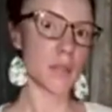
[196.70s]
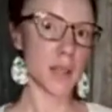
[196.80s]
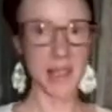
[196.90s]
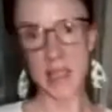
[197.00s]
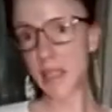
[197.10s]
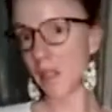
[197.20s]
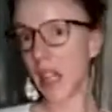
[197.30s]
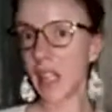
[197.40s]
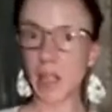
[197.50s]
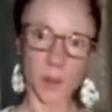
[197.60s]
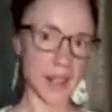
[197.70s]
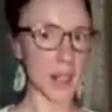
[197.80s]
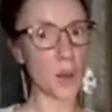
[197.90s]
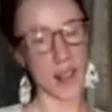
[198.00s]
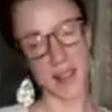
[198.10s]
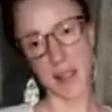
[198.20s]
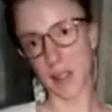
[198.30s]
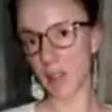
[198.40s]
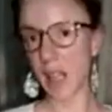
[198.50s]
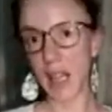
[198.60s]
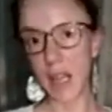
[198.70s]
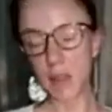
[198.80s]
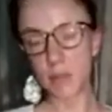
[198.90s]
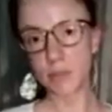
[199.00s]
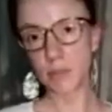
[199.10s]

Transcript: But Cinderella was always Cinderella.